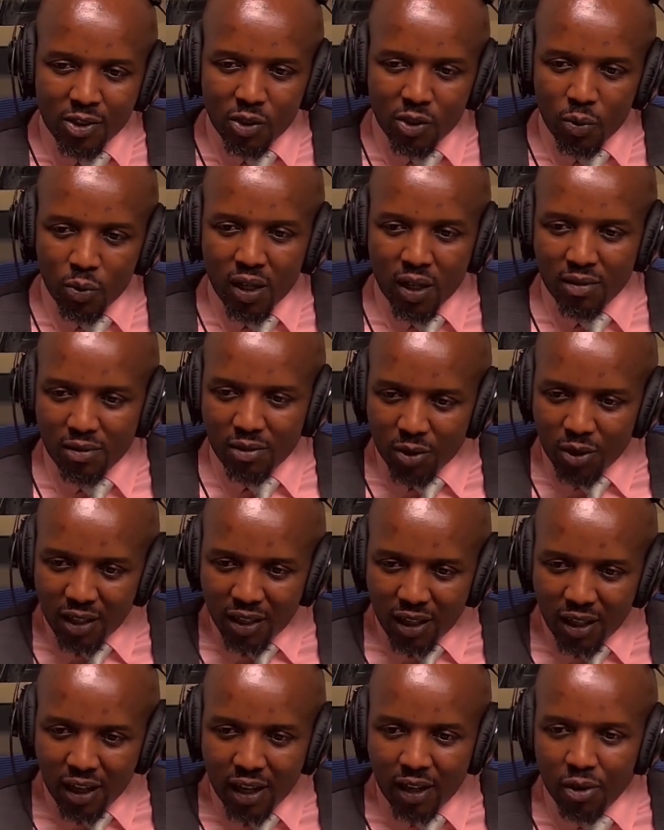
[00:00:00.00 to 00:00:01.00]
So we are
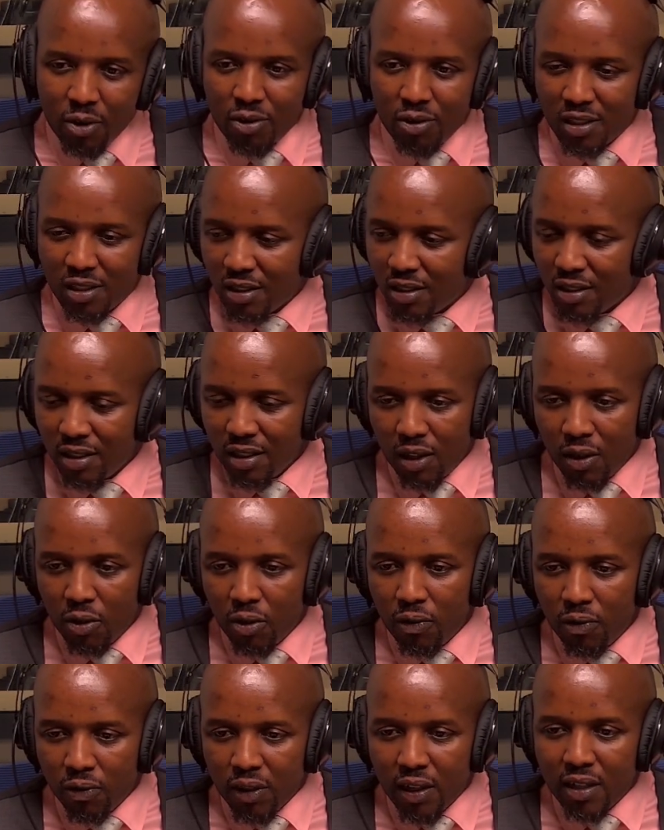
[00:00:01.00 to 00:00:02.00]
doing a lot
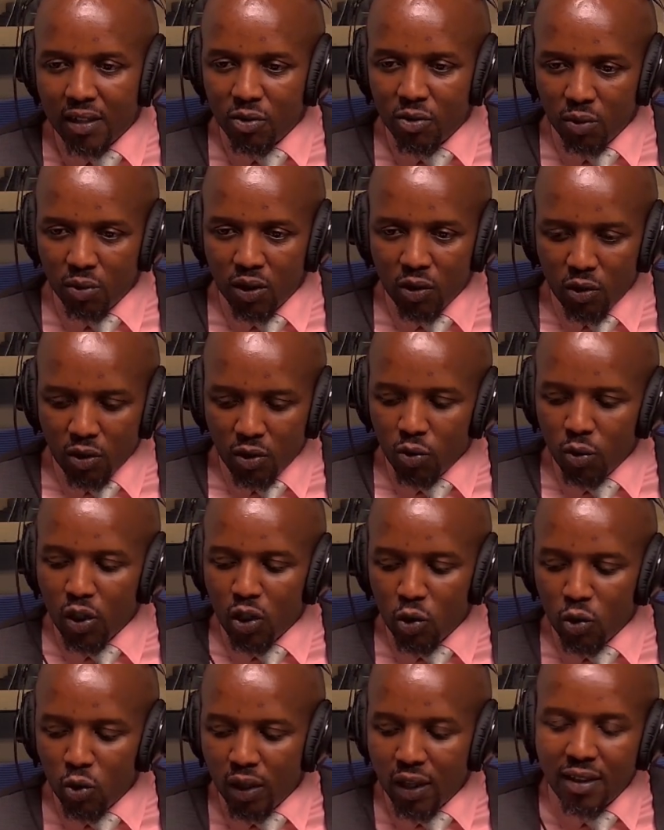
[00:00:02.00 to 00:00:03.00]
of things to
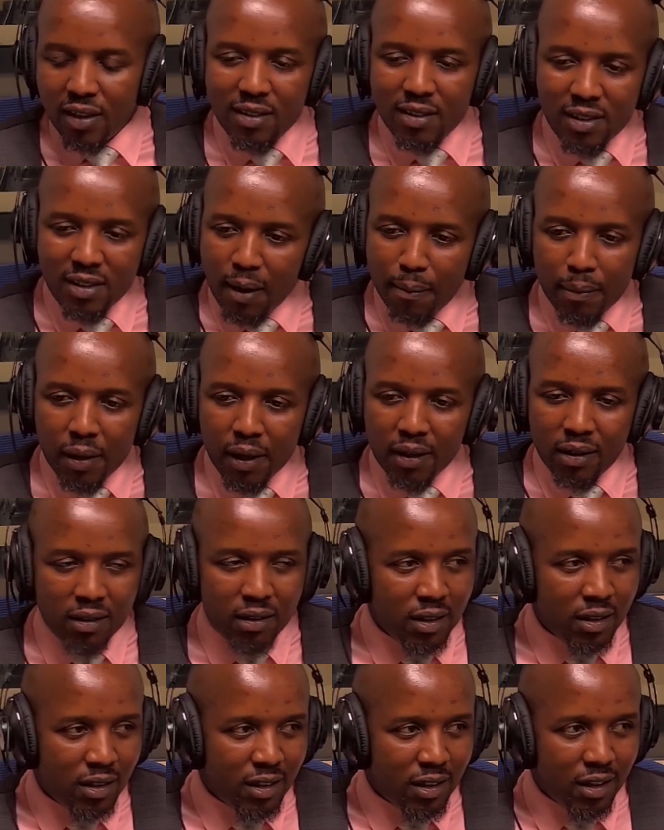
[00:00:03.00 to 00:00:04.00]
ensure that this number
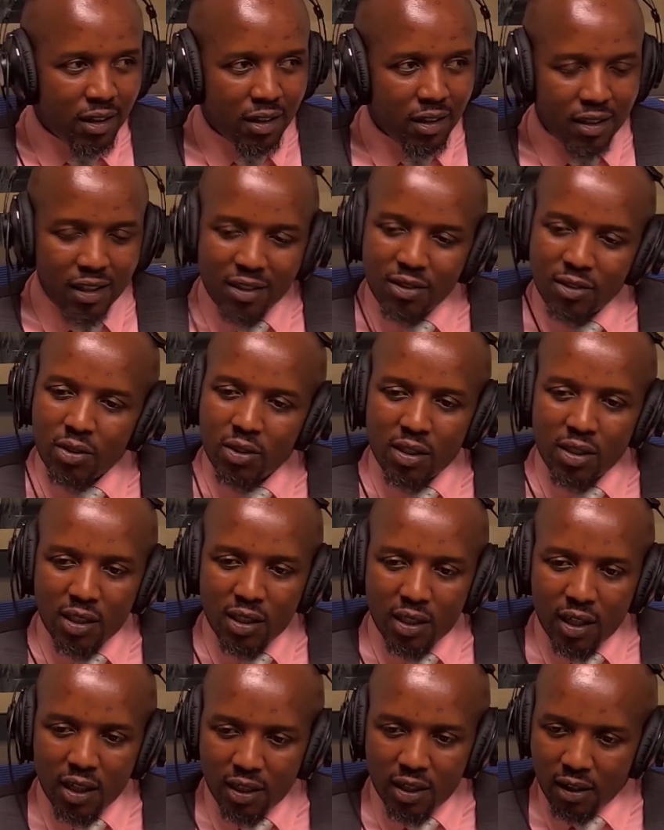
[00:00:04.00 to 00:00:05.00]
does not
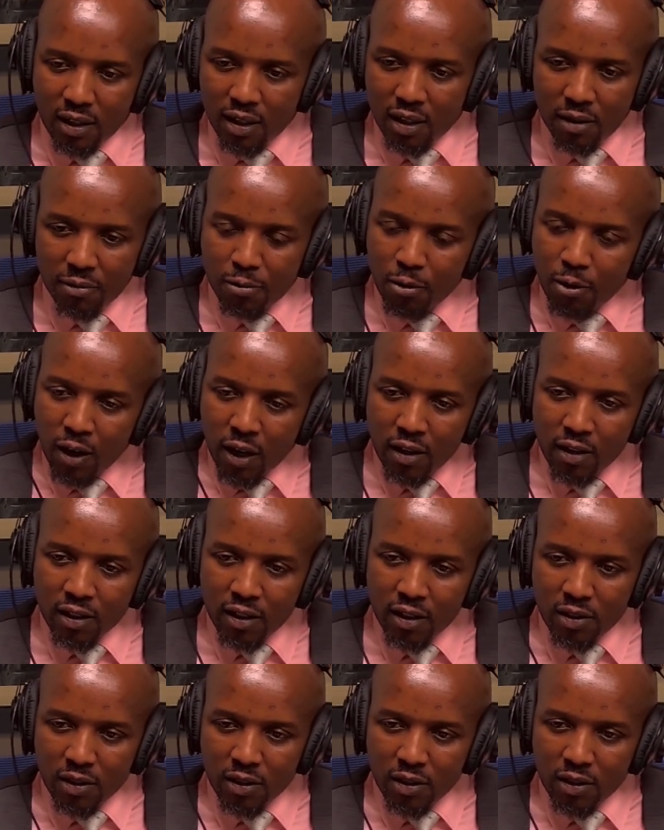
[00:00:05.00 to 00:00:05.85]
stick at 400.